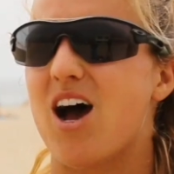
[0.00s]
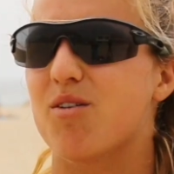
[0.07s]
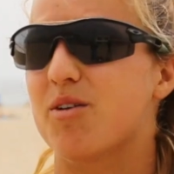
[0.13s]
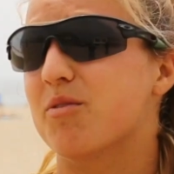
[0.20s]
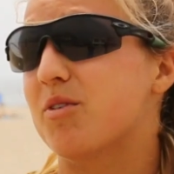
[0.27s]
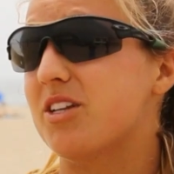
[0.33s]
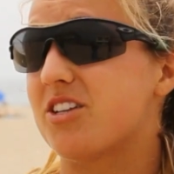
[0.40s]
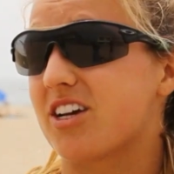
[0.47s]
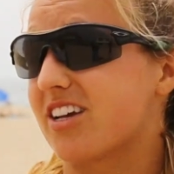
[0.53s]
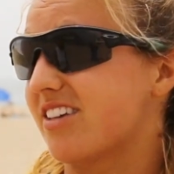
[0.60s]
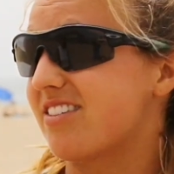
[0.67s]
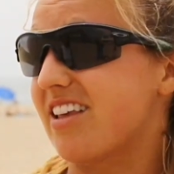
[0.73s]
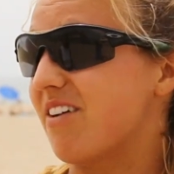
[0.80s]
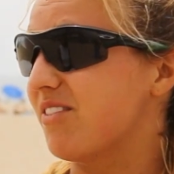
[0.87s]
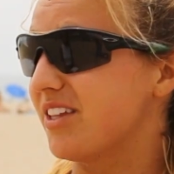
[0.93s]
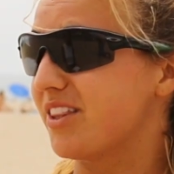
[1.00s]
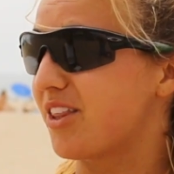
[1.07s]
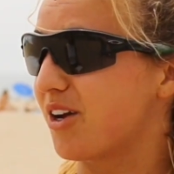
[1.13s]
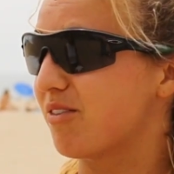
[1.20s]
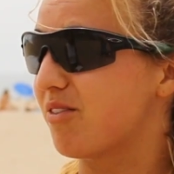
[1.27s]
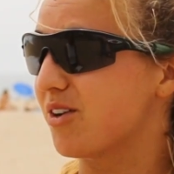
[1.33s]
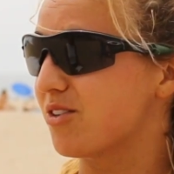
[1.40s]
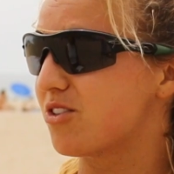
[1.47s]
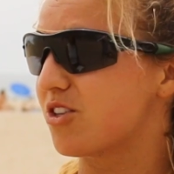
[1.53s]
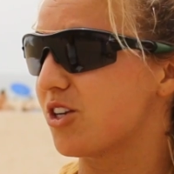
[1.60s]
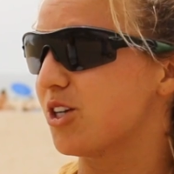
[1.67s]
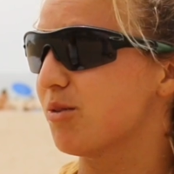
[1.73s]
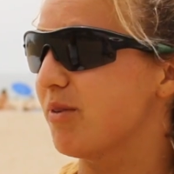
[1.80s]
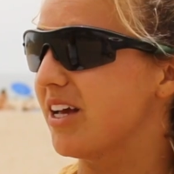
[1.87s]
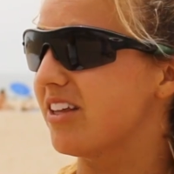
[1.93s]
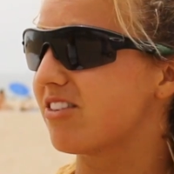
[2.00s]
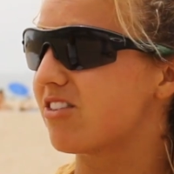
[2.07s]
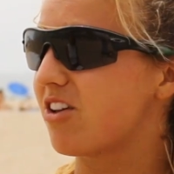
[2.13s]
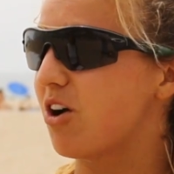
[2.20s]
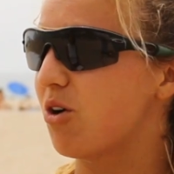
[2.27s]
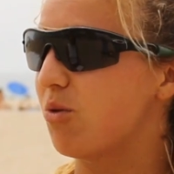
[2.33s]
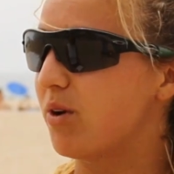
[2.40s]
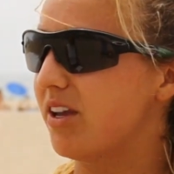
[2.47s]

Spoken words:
and we took a 7th, our first tournament. So